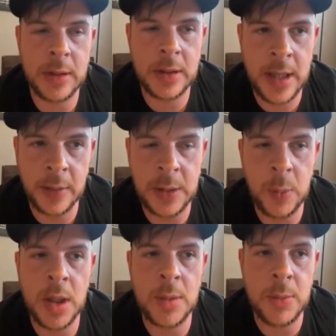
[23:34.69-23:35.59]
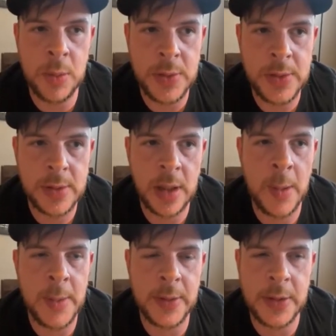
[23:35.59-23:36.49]
KLD wanted Moose.
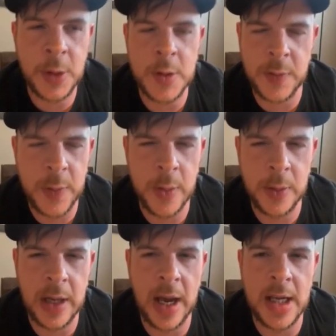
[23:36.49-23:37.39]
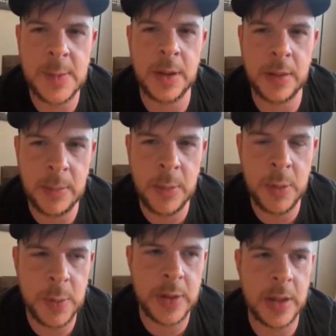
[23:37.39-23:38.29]
Uh, he chose a few other guys, but
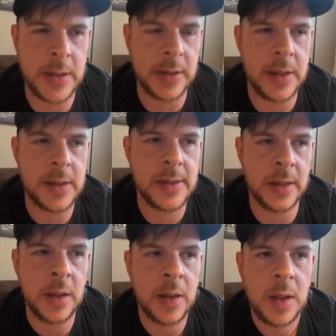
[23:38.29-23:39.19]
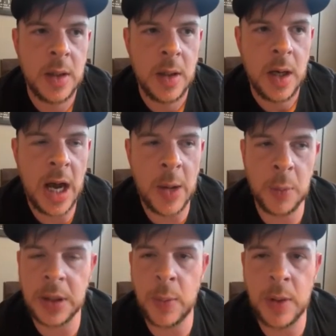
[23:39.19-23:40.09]
Moose was on his list, and I
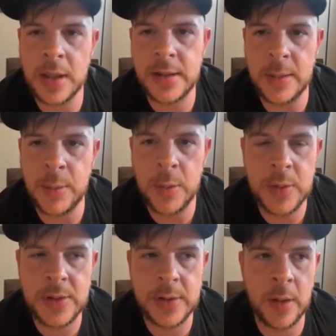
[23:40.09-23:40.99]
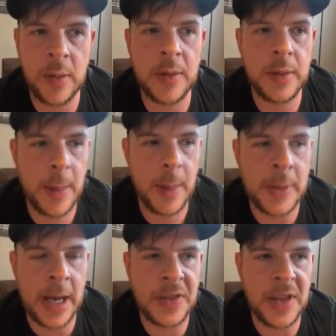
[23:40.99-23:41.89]
really wanted to see Moose, so
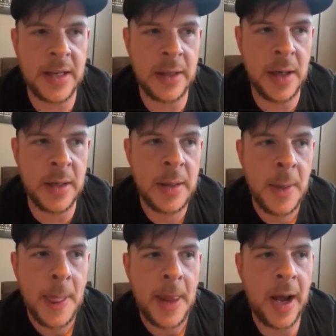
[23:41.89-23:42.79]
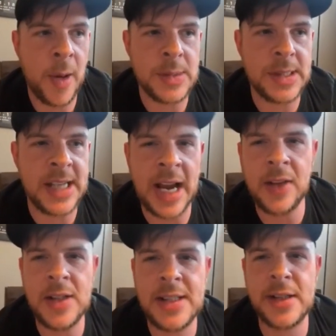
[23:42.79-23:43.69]
we got that done. Um,
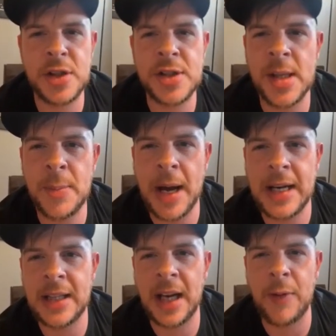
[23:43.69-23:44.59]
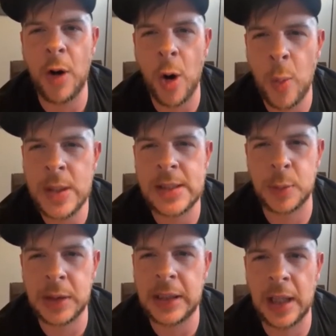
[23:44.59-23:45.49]
Silas is just somebody that I've always
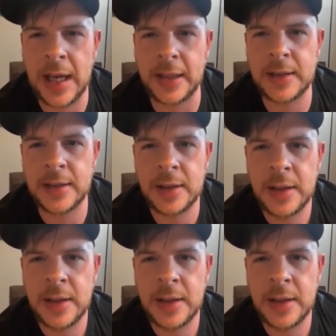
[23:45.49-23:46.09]
really liked.